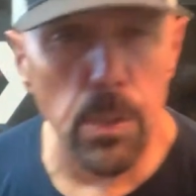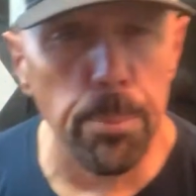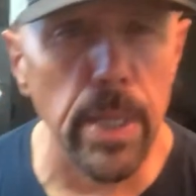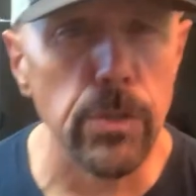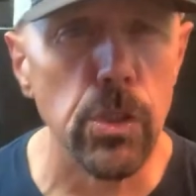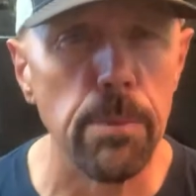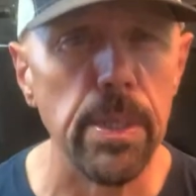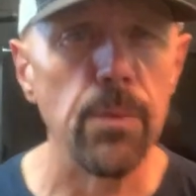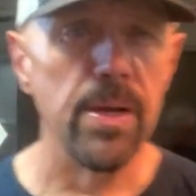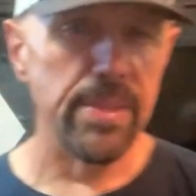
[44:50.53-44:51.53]
a pleasure to
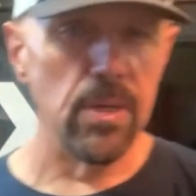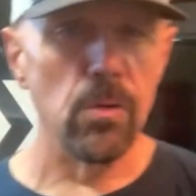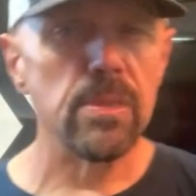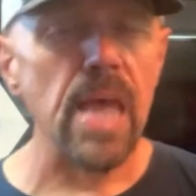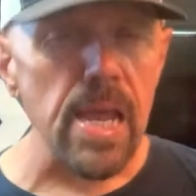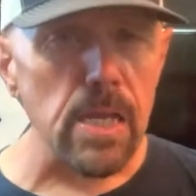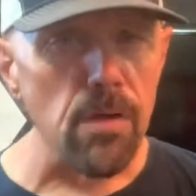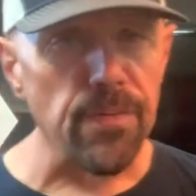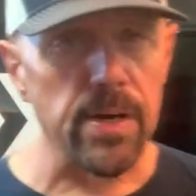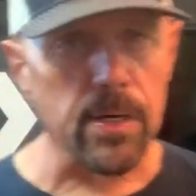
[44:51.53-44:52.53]
be with you. Thank you
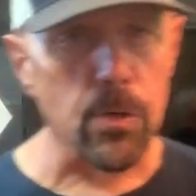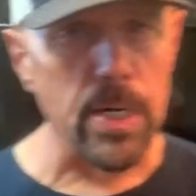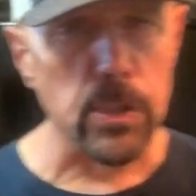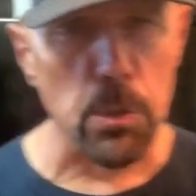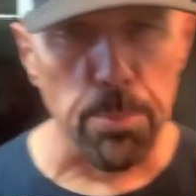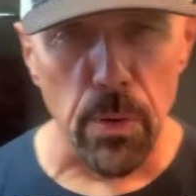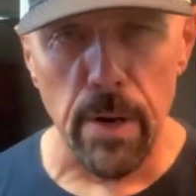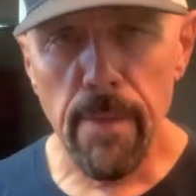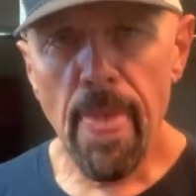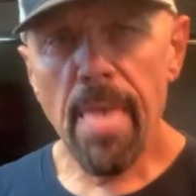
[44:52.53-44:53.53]
for your great support.